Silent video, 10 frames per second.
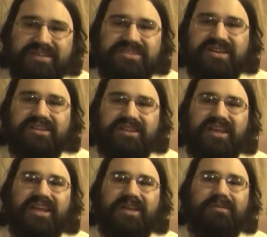
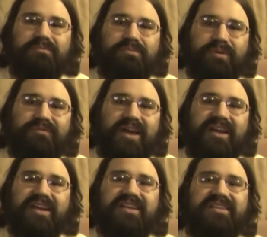basically
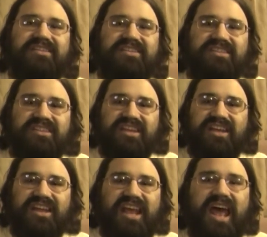prevented
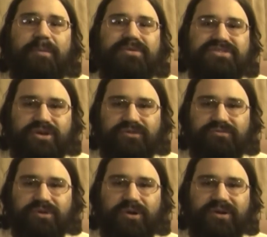the
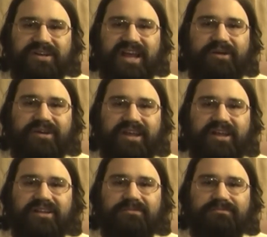episode from going
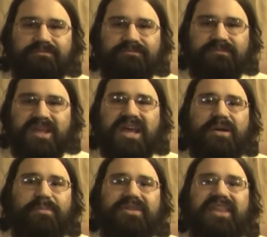downhill.
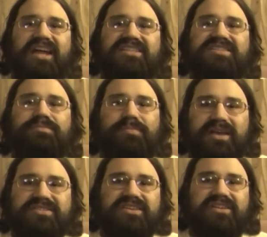But that's
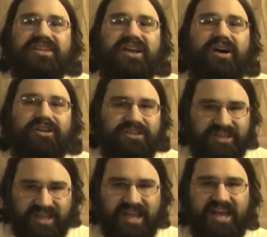basically
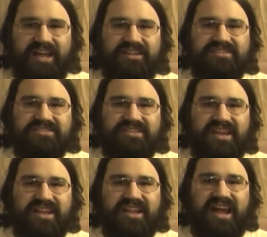all the
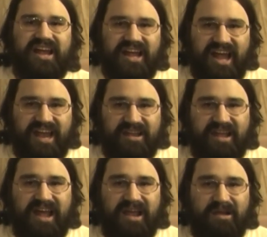cons that
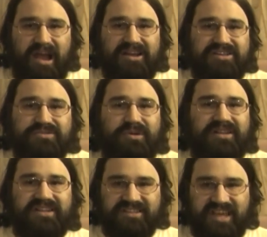I just
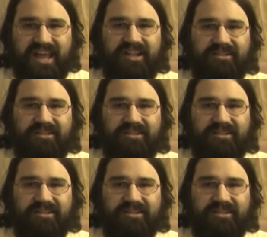wanted to